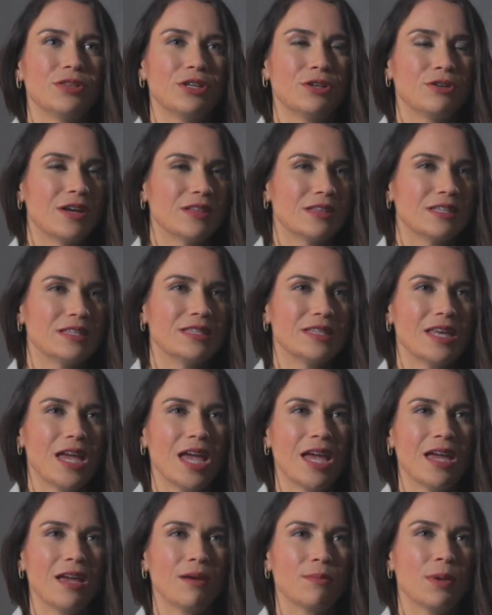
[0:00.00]
you're not the
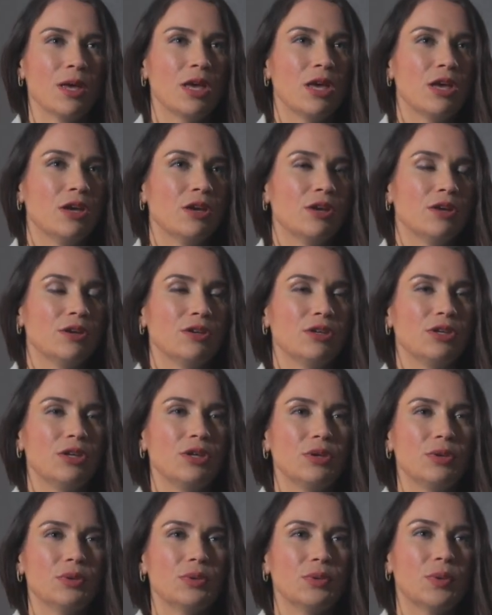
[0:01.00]
same.
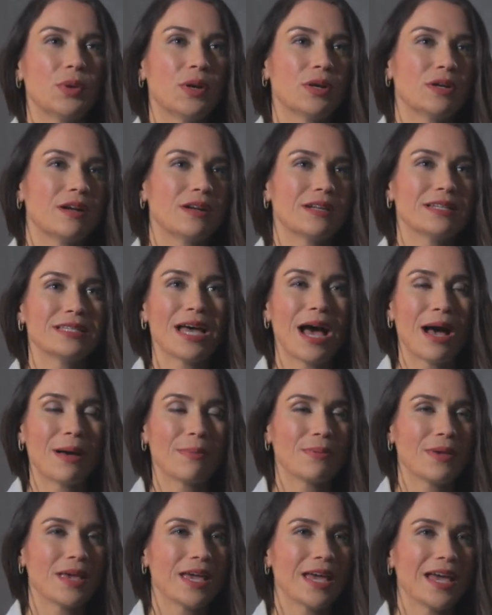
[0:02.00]
You are not as
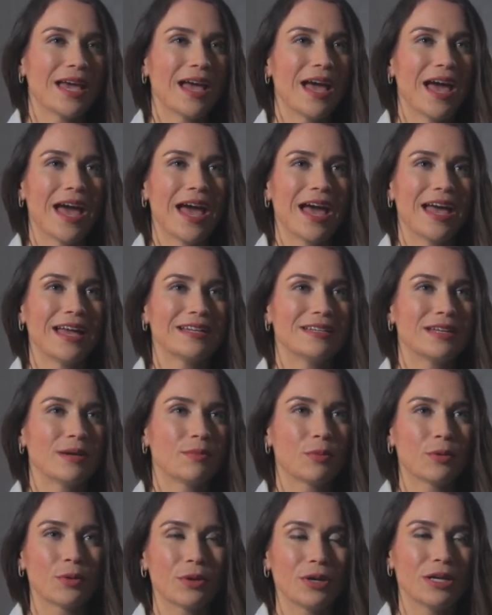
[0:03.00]
happy, and
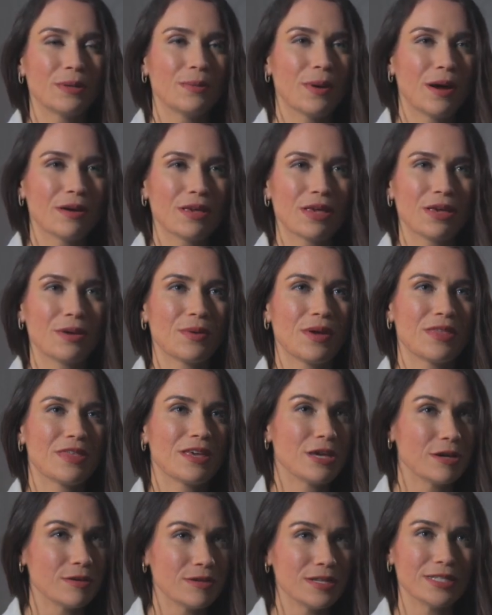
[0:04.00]
I'm worried about you. I
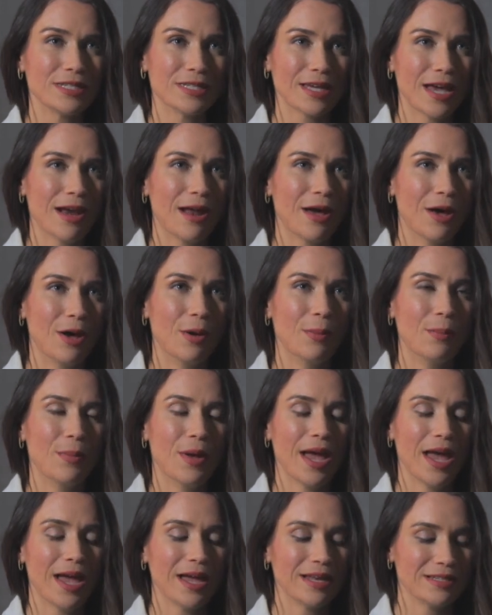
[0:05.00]
think you need to get help.
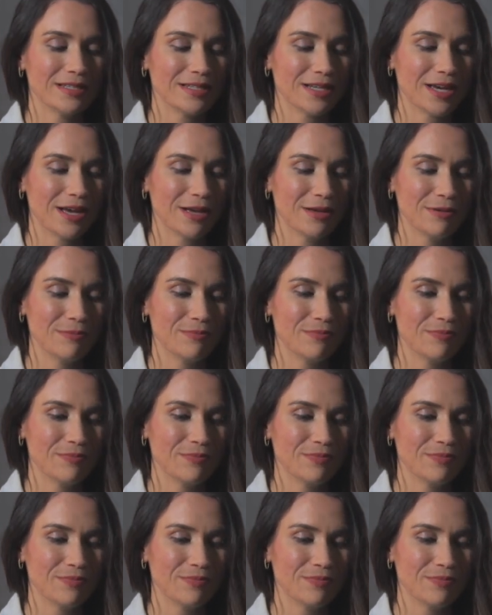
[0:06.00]
And that